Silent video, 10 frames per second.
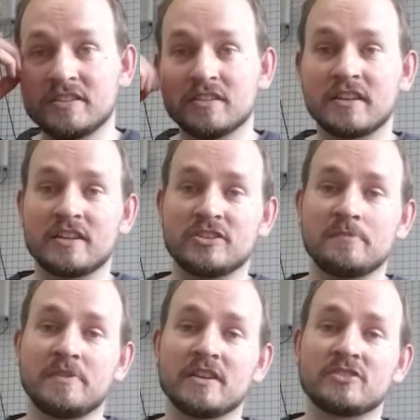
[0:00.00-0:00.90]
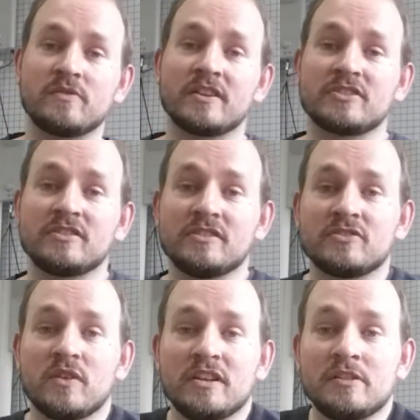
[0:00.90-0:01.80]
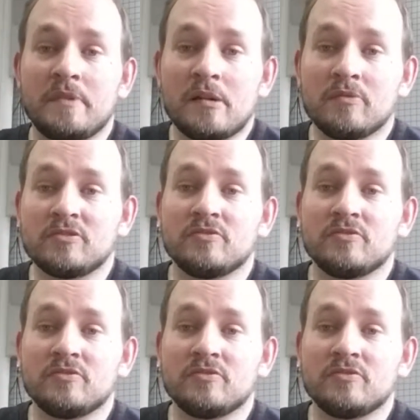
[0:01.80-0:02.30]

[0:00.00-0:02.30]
to get GPS directions or I need to be able